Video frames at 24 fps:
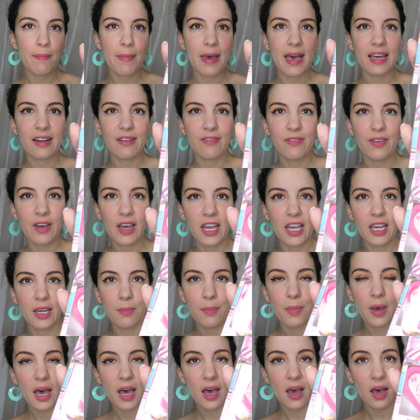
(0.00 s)

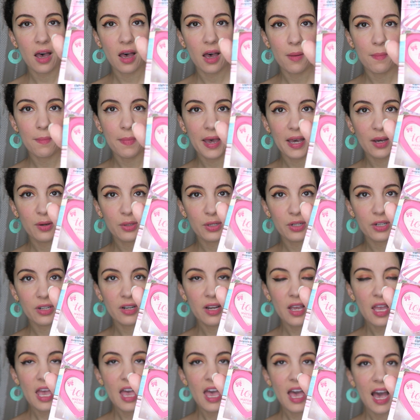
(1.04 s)
mattifying um, powder.